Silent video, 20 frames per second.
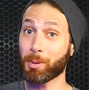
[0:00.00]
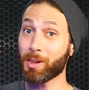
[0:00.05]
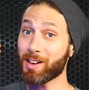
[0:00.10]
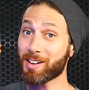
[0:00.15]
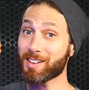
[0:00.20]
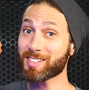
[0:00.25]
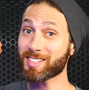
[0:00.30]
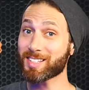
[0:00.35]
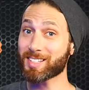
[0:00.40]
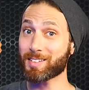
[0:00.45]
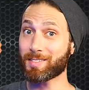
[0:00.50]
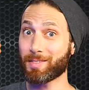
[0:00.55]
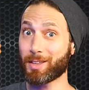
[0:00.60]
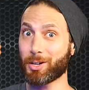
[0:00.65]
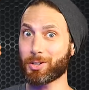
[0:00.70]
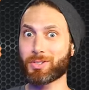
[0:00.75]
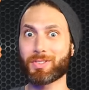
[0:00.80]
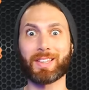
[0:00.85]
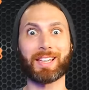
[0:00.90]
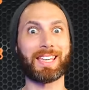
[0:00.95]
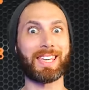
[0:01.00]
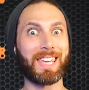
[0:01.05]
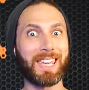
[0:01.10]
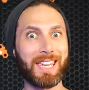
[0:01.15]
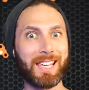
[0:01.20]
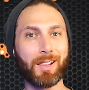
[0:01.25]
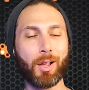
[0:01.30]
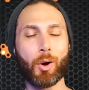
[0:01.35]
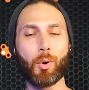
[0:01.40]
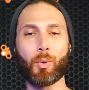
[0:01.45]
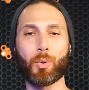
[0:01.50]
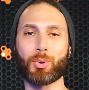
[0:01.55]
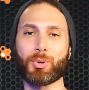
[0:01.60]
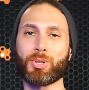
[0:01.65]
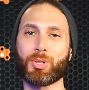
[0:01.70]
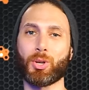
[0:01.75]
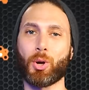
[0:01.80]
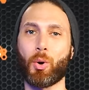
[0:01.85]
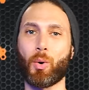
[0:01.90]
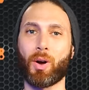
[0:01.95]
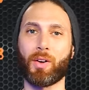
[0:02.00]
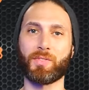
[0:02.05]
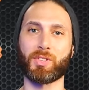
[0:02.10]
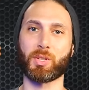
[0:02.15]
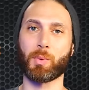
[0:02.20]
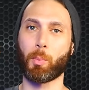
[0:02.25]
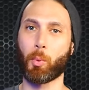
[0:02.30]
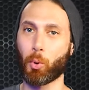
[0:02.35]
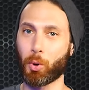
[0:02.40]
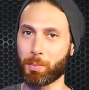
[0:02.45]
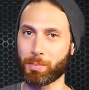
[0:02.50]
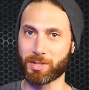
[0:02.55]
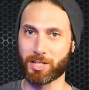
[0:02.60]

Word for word: Plus, there's the kilo or so of support